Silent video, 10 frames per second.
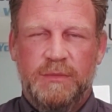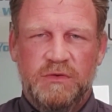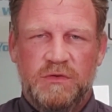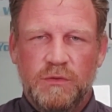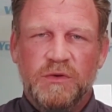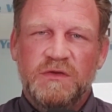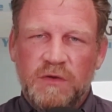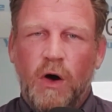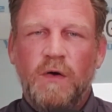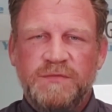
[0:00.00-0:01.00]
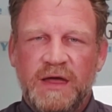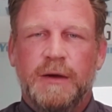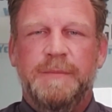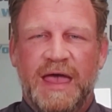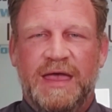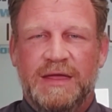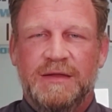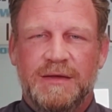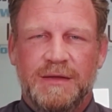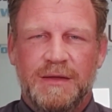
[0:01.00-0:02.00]
to resolve their pain
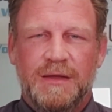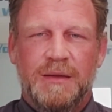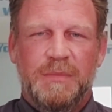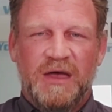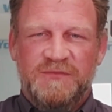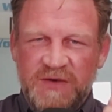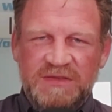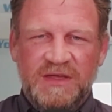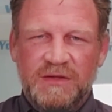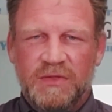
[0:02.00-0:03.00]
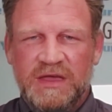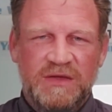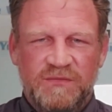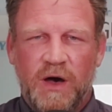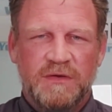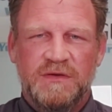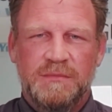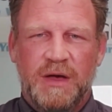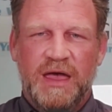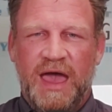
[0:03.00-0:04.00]
by fixing their leaky faucet,
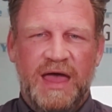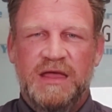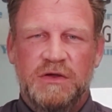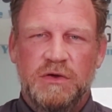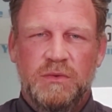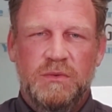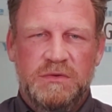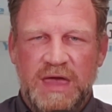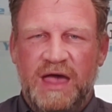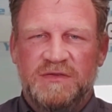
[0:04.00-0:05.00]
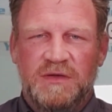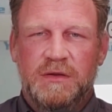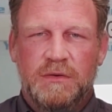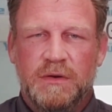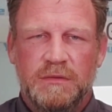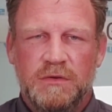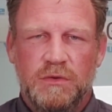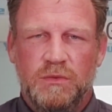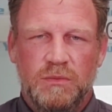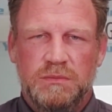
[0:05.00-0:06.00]
by adding a new gasket or a
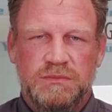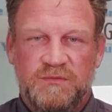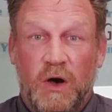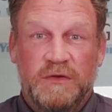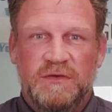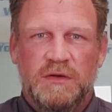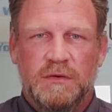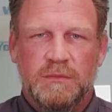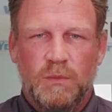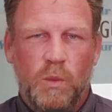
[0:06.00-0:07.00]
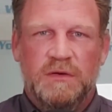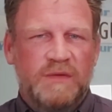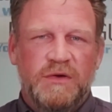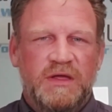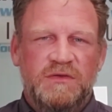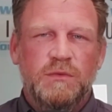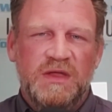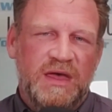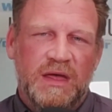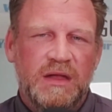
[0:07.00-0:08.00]
new faucet or whatever it is you
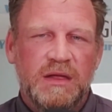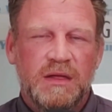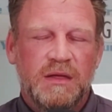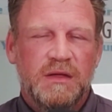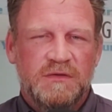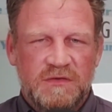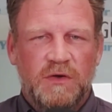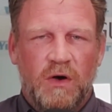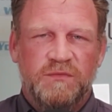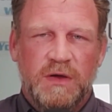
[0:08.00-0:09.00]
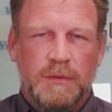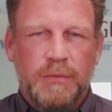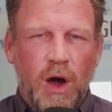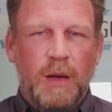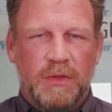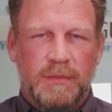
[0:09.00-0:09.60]
did to solve their problem.